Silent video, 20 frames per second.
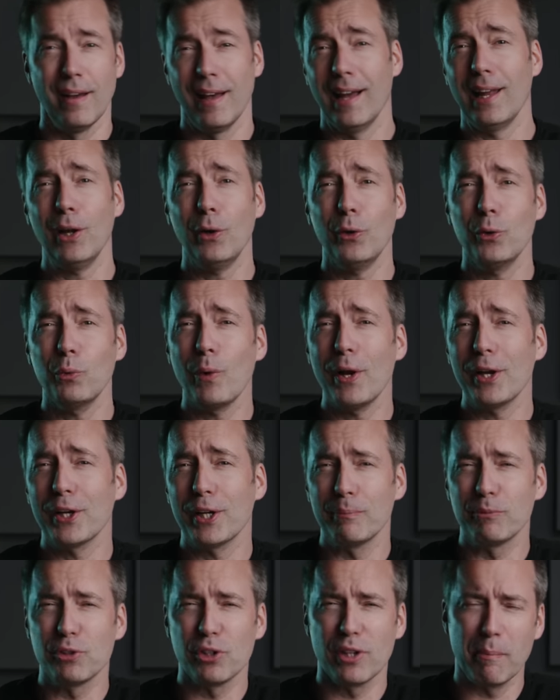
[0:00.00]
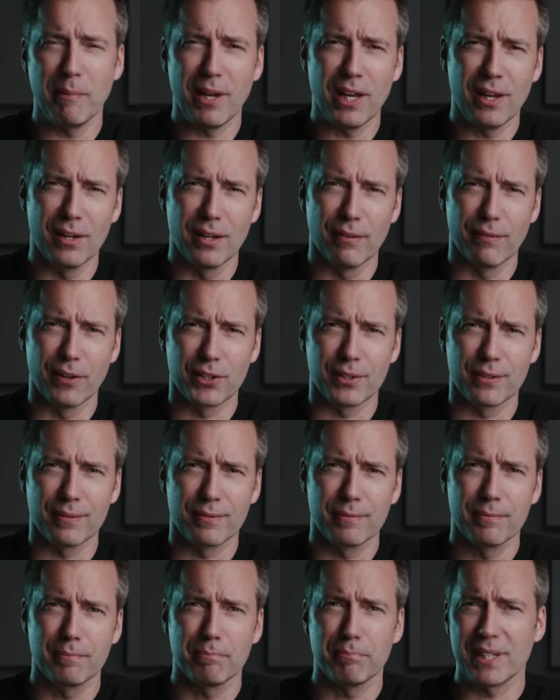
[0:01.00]
Hello and welcome to the Media
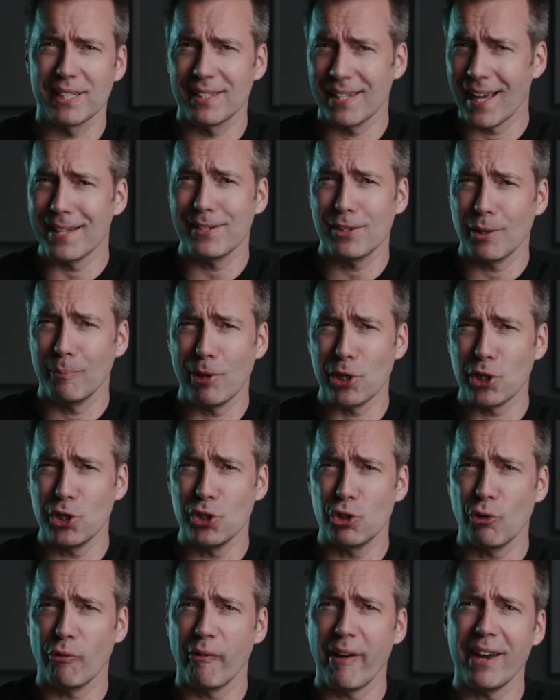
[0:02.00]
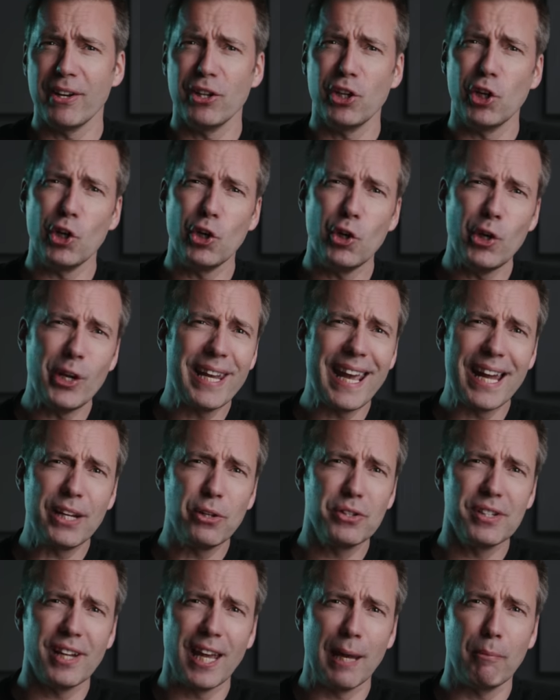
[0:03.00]
Division. Besides our mission to create unique
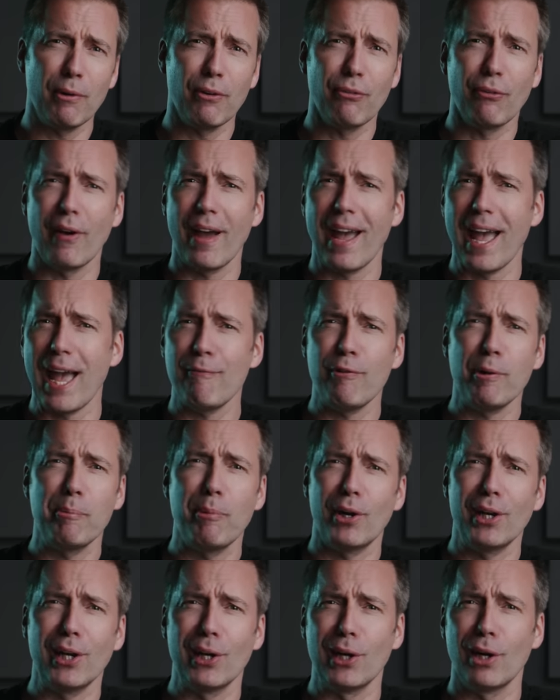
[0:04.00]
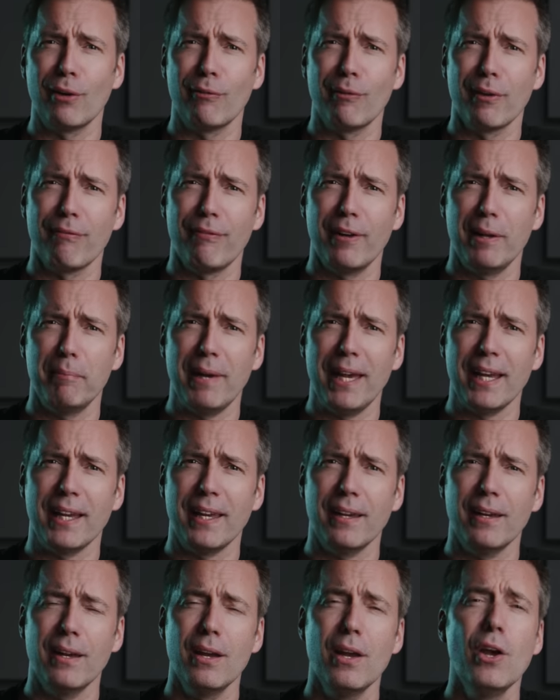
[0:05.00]
entertainment for everybody in love with
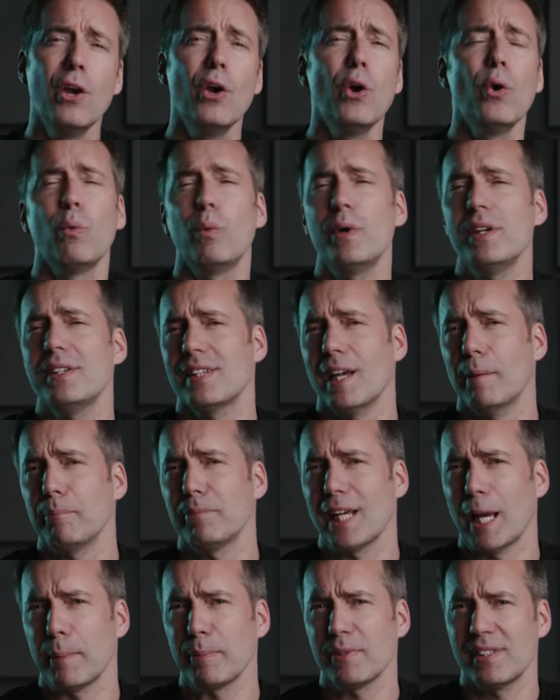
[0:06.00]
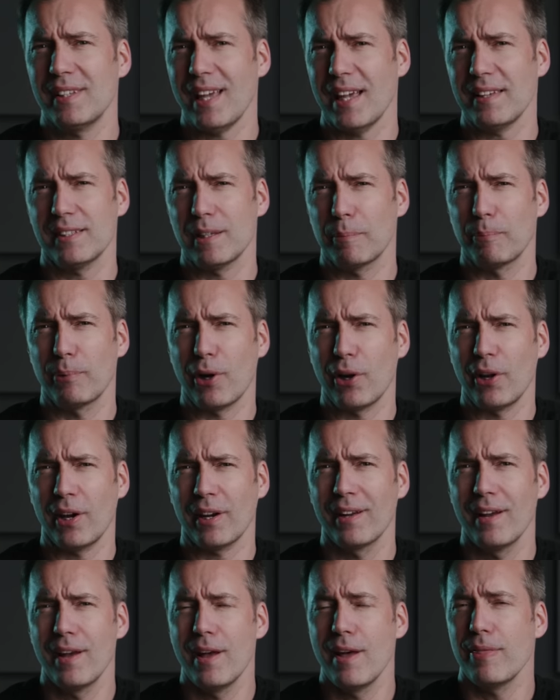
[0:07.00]
filmmaking, we sometimes test a
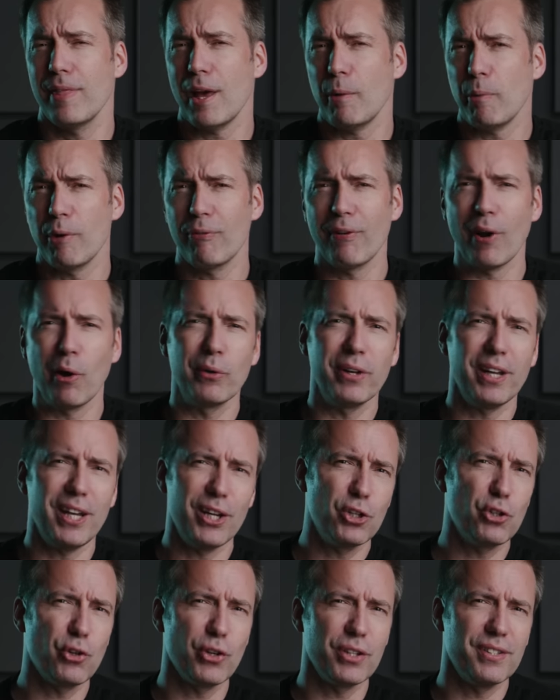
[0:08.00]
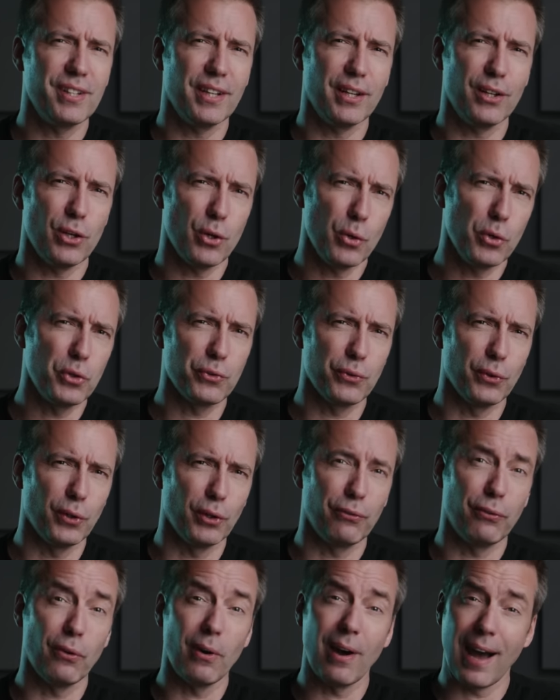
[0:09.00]
product that we found interesting and
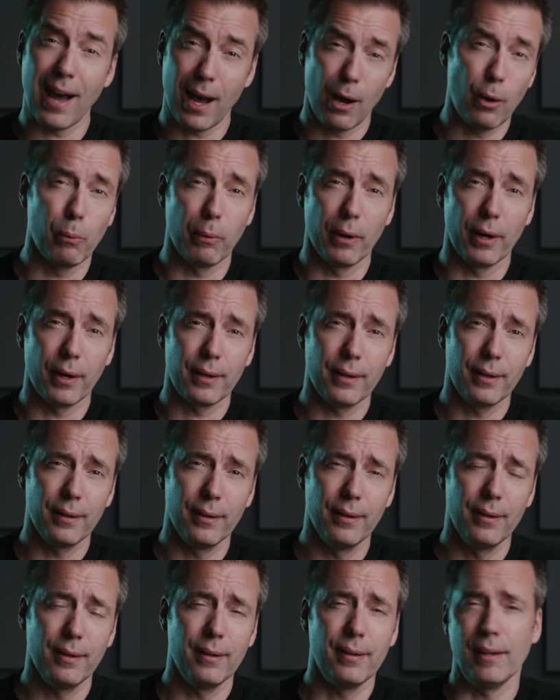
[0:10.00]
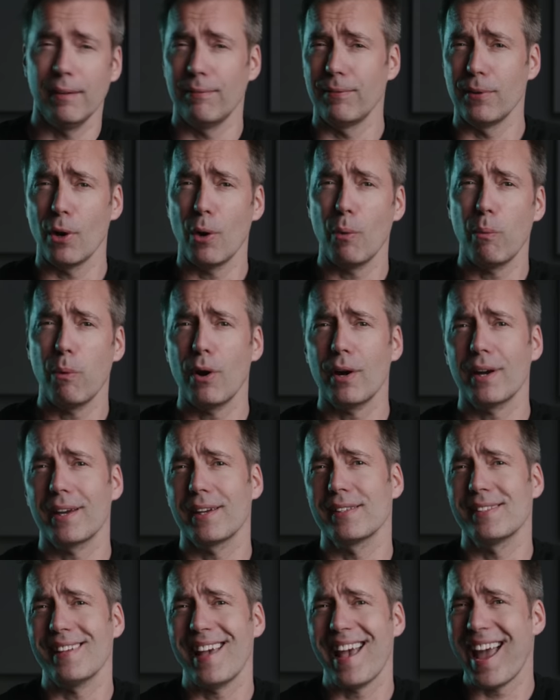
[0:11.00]
useful for our work. If your work
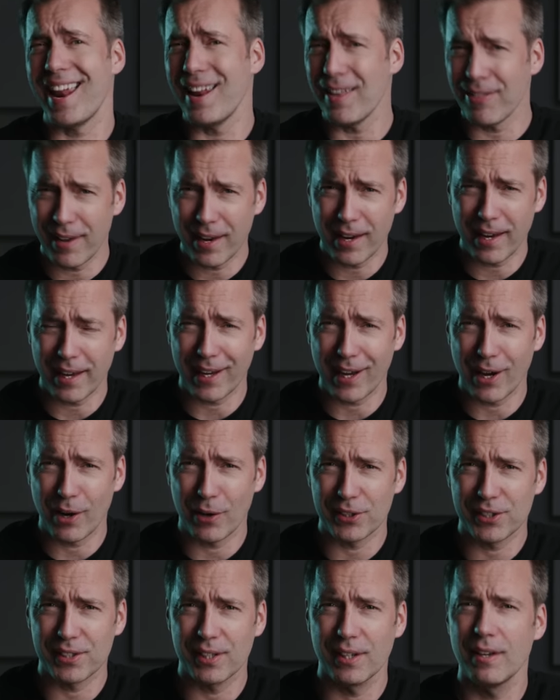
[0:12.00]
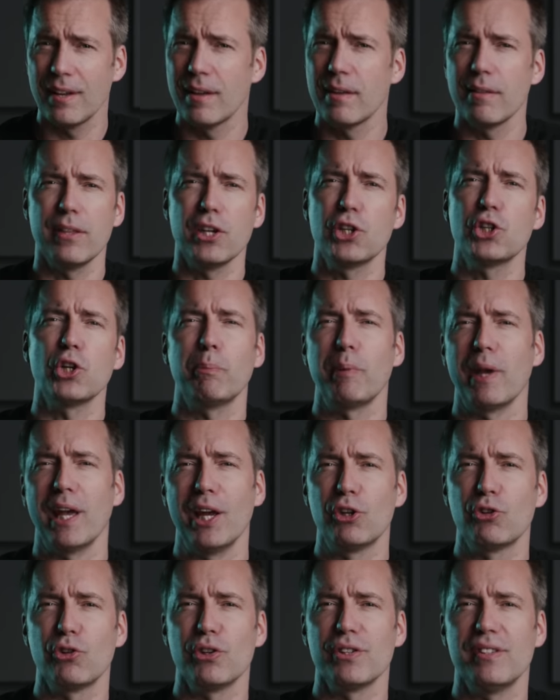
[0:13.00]
is anything like ours, this should be
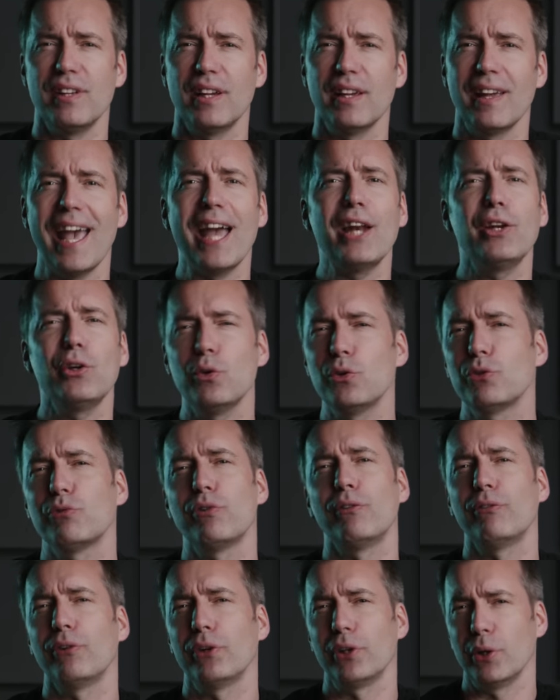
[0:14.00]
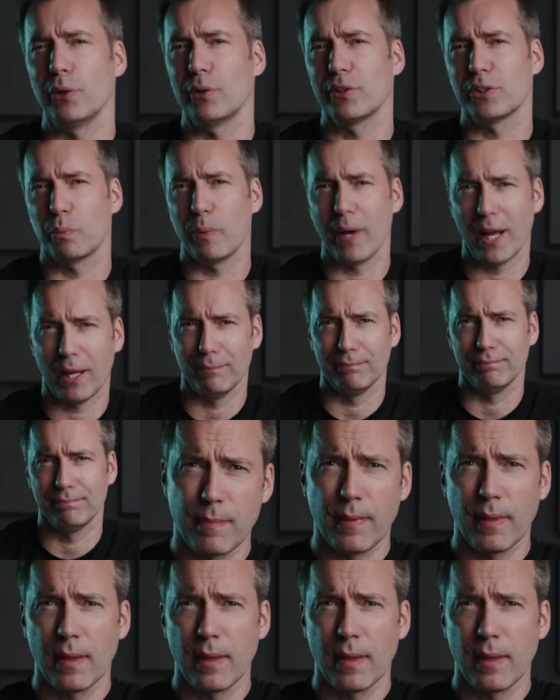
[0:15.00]
interesting and useful for you as well.